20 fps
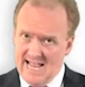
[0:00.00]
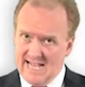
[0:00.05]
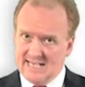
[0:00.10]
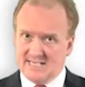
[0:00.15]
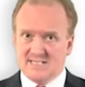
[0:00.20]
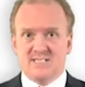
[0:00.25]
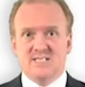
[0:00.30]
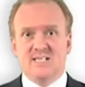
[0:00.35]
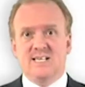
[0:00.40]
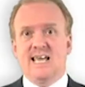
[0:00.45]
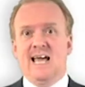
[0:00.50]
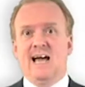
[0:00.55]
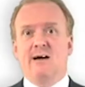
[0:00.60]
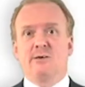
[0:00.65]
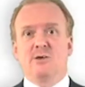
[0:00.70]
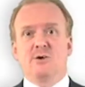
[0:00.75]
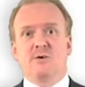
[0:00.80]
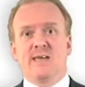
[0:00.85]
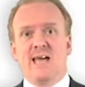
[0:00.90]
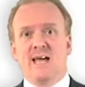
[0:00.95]
and see how
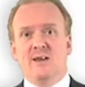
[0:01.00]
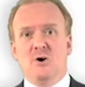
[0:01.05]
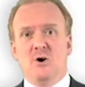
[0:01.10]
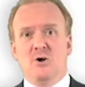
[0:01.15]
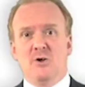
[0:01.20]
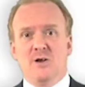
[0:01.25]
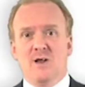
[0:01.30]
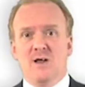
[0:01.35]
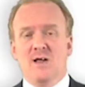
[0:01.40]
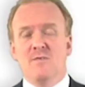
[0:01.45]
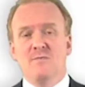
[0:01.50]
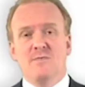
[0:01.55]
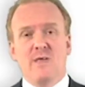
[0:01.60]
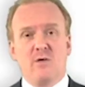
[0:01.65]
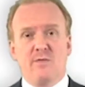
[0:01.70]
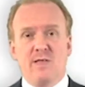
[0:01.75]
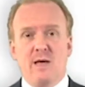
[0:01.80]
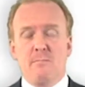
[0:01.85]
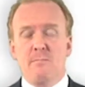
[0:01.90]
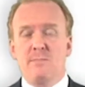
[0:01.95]
you get on.
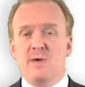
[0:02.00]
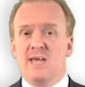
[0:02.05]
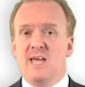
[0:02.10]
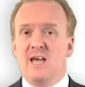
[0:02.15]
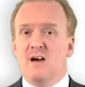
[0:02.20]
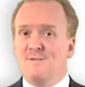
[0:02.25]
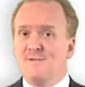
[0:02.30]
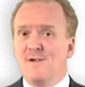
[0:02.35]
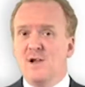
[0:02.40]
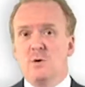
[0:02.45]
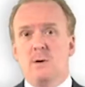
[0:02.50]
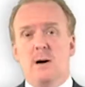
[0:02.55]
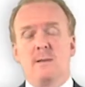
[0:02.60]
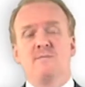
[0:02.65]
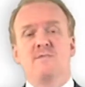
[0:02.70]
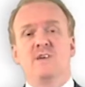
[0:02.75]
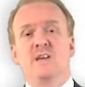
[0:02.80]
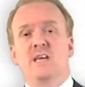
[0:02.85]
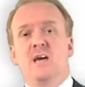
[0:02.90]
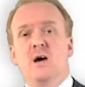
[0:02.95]
There'll then be a
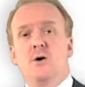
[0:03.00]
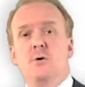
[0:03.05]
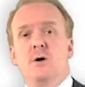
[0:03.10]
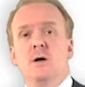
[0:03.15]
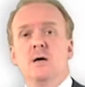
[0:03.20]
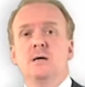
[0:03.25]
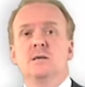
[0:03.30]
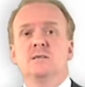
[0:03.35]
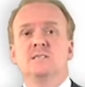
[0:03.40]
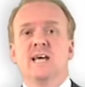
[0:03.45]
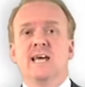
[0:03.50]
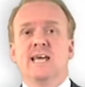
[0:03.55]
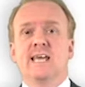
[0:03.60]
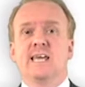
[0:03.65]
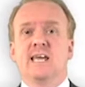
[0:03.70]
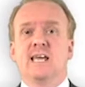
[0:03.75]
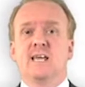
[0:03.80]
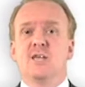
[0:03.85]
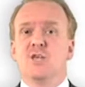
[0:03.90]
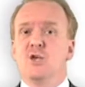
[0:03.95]
follow-up video
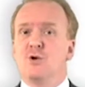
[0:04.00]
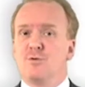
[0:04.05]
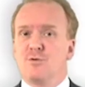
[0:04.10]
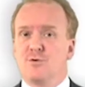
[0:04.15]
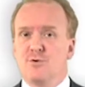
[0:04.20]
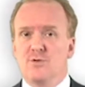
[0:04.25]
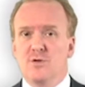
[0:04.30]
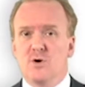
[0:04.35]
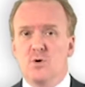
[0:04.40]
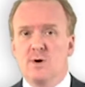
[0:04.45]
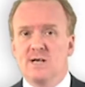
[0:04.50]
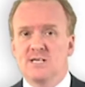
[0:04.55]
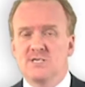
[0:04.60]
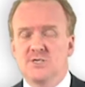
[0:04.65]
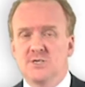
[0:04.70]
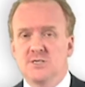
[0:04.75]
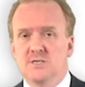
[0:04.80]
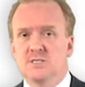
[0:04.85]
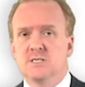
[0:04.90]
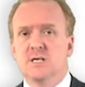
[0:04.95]
taking you through the
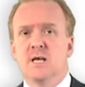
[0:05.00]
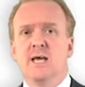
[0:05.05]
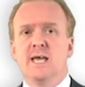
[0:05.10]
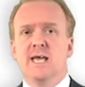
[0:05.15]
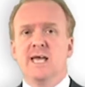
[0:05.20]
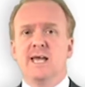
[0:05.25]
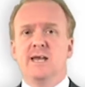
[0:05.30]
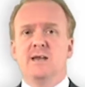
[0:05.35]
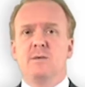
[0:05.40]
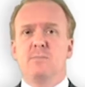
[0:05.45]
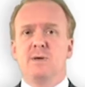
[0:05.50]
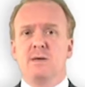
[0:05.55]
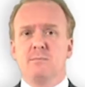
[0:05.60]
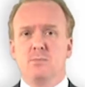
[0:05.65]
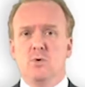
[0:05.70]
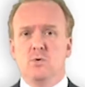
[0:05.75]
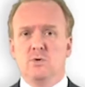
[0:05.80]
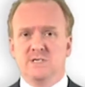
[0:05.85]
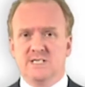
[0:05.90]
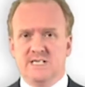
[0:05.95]
questions in a
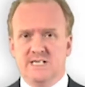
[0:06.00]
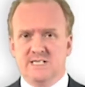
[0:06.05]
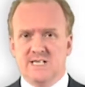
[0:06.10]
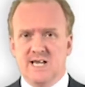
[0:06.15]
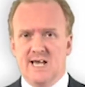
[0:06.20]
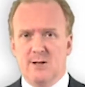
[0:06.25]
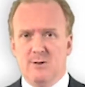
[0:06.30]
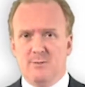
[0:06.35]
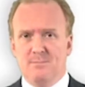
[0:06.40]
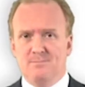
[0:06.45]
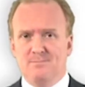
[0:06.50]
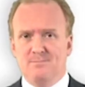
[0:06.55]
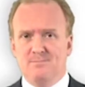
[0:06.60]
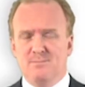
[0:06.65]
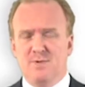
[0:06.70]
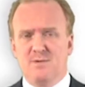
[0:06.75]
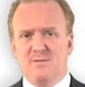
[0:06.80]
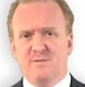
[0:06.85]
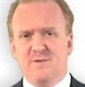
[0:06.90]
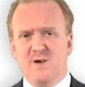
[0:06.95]
bit more detail.
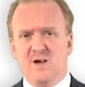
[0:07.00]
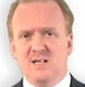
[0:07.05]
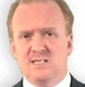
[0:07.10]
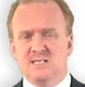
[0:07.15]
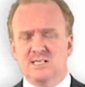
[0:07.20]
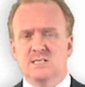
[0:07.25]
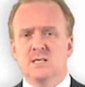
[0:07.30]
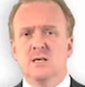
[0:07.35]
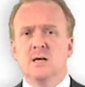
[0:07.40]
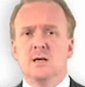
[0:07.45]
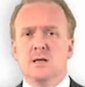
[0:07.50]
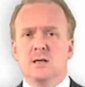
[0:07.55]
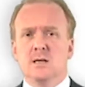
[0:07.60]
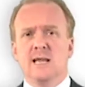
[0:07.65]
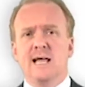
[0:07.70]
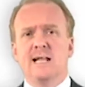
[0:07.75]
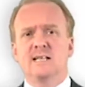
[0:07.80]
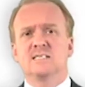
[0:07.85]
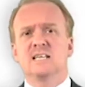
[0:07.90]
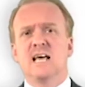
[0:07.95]
But first,
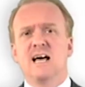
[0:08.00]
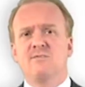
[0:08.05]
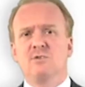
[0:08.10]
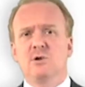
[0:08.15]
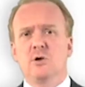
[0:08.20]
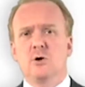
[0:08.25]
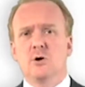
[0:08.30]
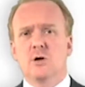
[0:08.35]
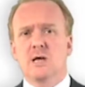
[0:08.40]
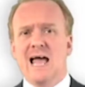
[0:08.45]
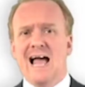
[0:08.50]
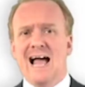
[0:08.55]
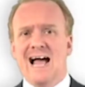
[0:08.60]
let's have a look